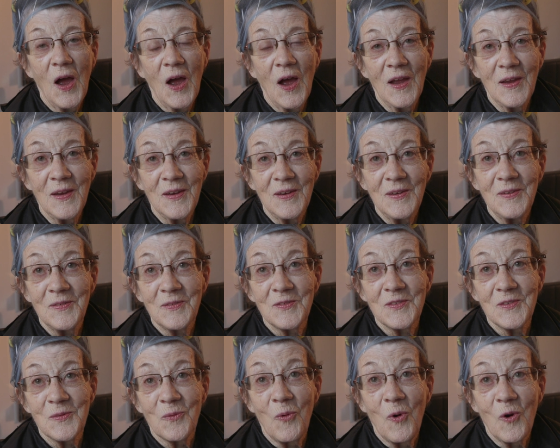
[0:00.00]
I
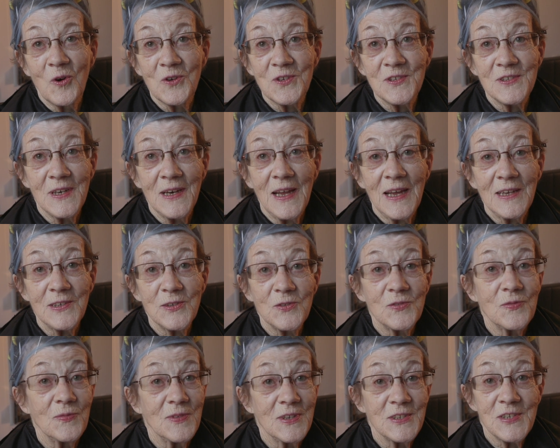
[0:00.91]
wore
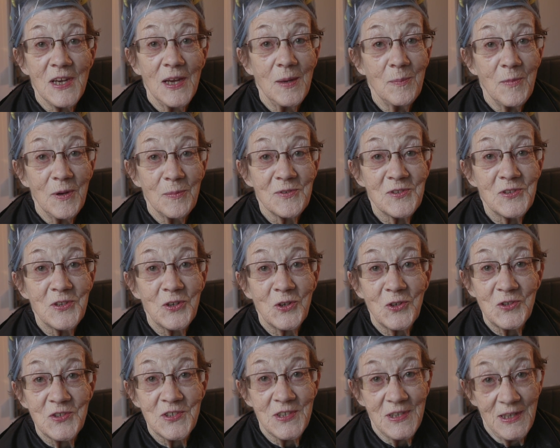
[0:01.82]
stilettos from the time I was
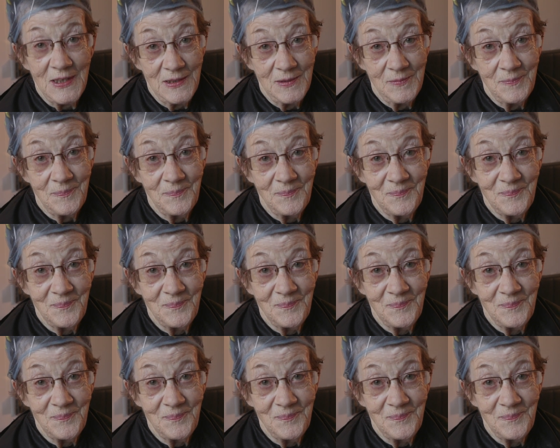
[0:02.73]
13.